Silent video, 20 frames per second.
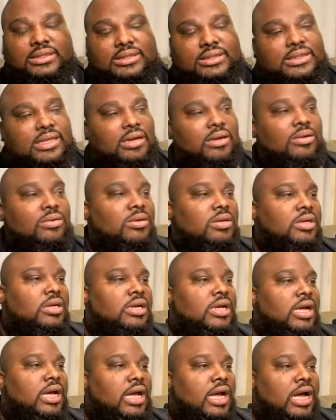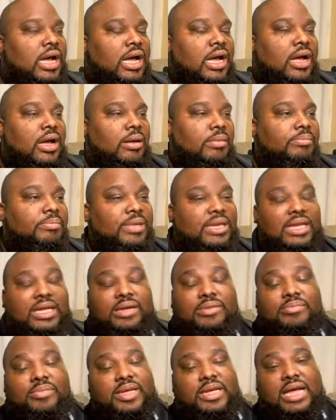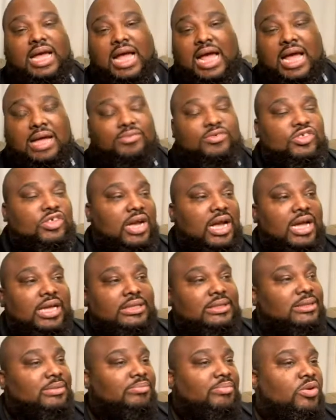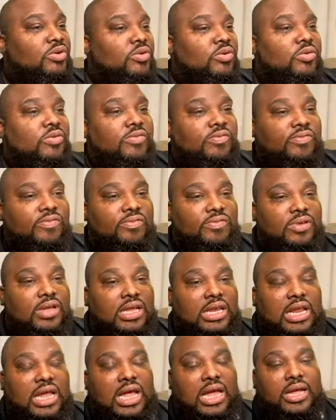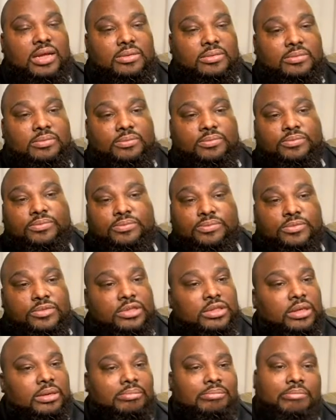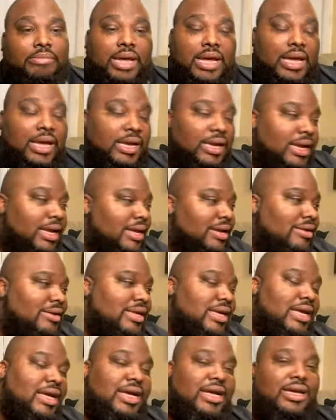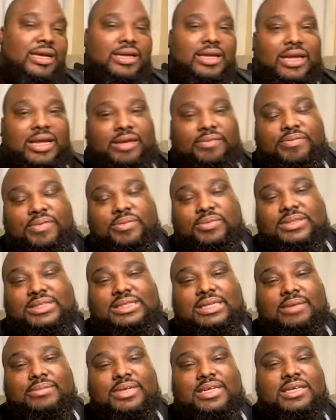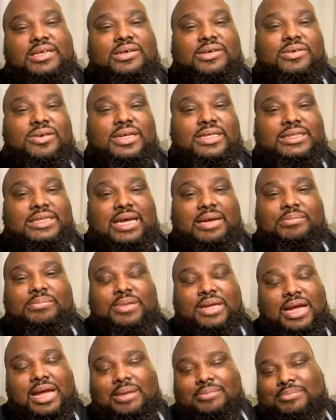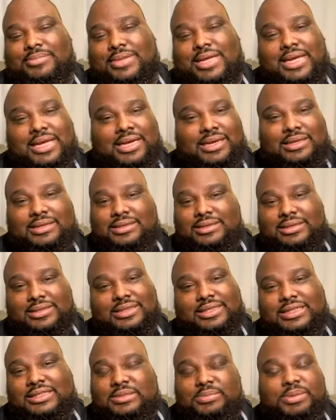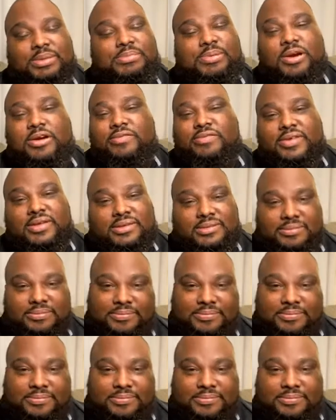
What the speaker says: So believe me, I've tried. If it was 70-degree weather, I wouldn't mind that, but it's too freaking cold up there. If it was 70 degrees, man, this would be perfect.